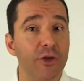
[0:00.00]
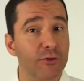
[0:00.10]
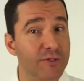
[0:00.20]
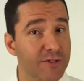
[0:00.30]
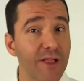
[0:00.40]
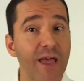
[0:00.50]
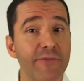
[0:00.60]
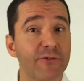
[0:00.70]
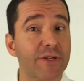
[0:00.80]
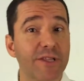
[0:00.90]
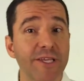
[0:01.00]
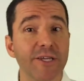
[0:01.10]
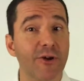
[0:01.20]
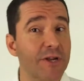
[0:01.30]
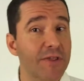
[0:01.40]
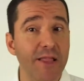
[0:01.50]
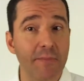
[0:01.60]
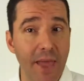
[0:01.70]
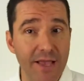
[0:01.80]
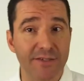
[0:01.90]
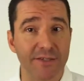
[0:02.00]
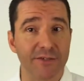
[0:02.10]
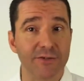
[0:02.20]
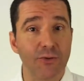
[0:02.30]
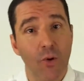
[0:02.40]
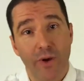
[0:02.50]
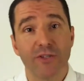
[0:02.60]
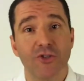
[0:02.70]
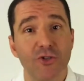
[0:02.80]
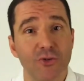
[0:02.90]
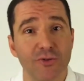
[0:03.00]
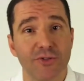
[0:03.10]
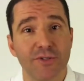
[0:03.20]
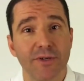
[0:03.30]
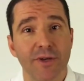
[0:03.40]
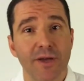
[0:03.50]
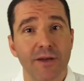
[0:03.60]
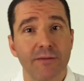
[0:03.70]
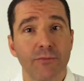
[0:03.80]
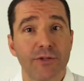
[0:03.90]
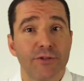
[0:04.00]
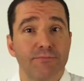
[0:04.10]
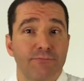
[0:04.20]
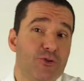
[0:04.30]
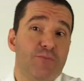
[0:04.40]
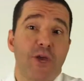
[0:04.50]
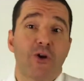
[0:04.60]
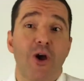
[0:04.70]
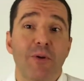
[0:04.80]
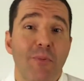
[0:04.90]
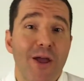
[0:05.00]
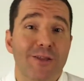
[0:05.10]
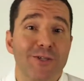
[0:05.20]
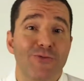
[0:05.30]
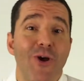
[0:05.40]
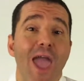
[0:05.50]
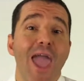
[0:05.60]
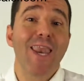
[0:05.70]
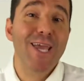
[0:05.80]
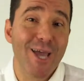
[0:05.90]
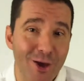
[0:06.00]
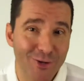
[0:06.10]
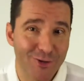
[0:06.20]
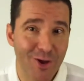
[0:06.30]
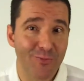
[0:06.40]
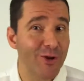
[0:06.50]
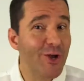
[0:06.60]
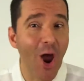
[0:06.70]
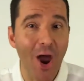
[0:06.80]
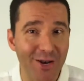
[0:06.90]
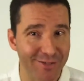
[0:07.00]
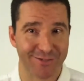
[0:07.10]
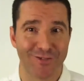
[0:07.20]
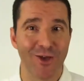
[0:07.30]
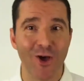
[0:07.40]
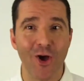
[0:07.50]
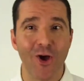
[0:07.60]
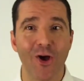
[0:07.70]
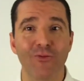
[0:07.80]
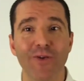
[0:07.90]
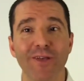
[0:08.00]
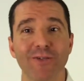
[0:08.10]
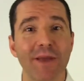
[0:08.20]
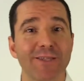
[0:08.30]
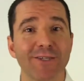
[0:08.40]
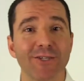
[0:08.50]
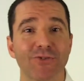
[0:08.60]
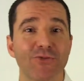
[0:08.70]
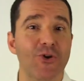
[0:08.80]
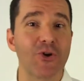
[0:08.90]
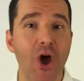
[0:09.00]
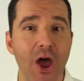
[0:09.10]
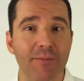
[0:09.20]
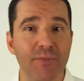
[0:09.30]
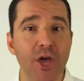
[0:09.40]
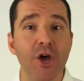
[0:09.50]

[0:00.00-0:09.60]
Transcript: You'll still have to clean it on a daily basis or when it's used, which should be a common practice for any countertop regardless of whether it's maintenance free or not.